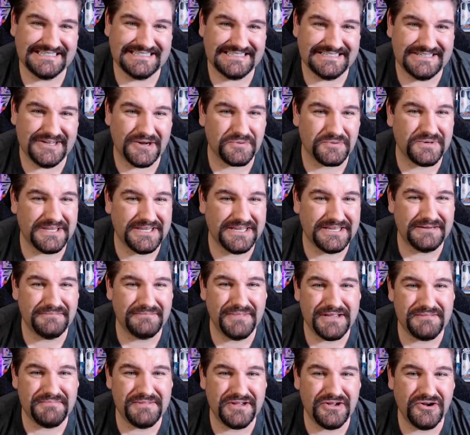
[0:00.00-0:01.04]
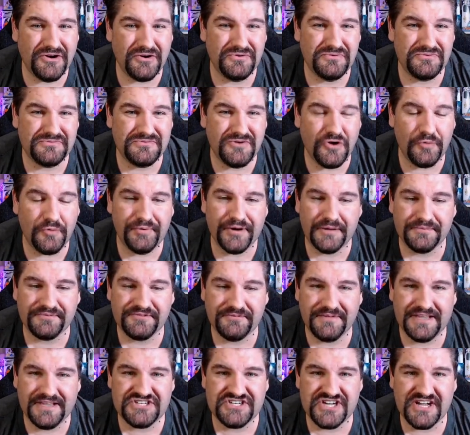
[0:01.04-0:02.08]
Y'all really gonna make me go open up
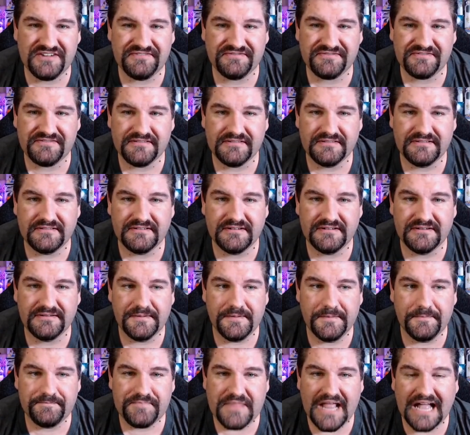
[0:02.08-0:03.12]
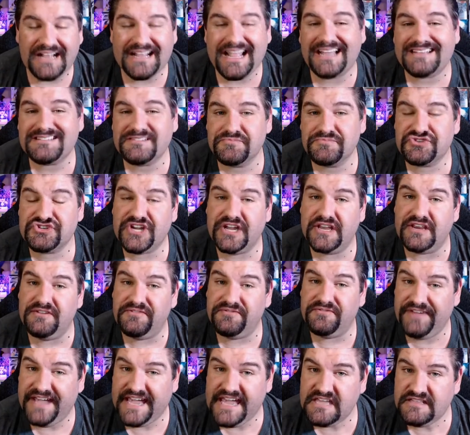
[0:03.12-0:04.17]
some HF? I got some Shining
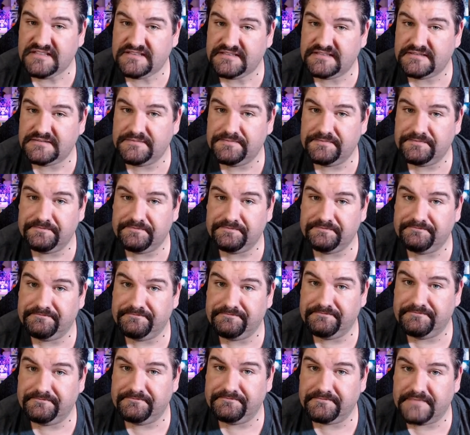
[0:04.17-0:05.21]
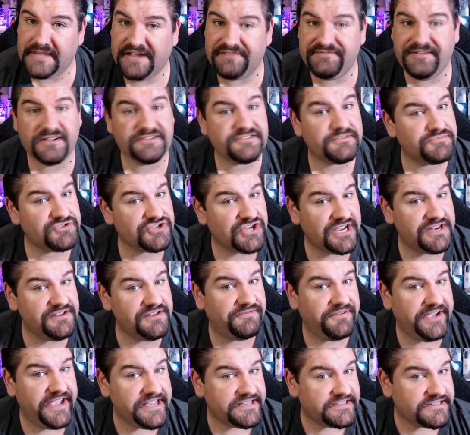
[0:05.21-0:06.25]
Fates. I found some Shining
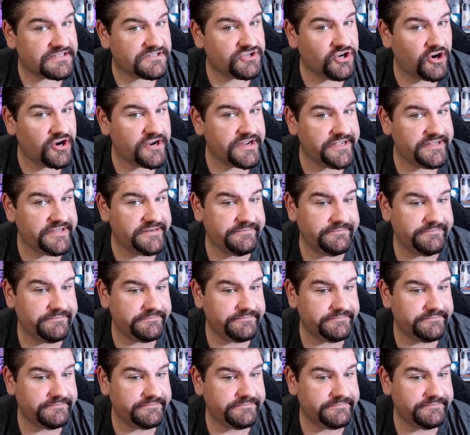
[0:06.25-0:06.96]
Fates at Target.